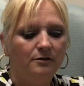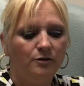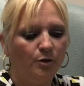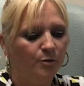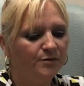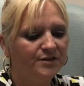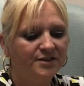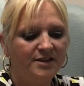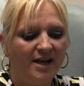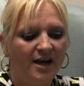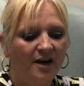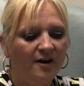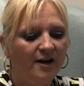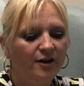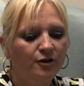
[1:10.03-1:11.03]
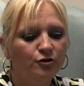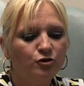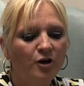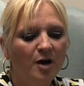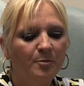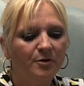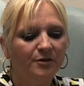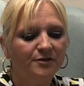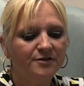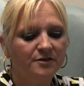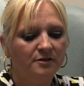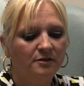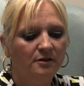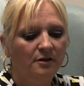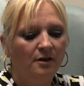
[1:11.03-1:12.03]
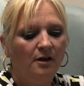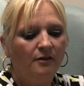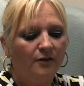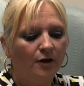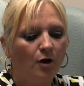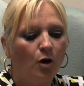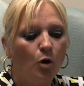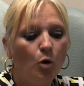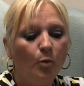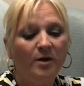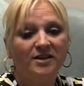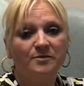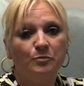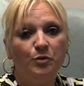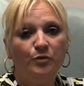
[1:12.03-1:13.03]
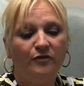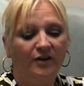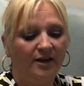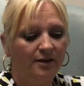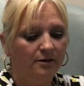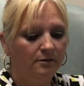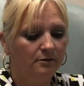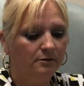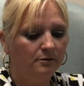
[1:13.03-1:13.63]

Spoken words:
Don't stare at your troubles. They're always moving.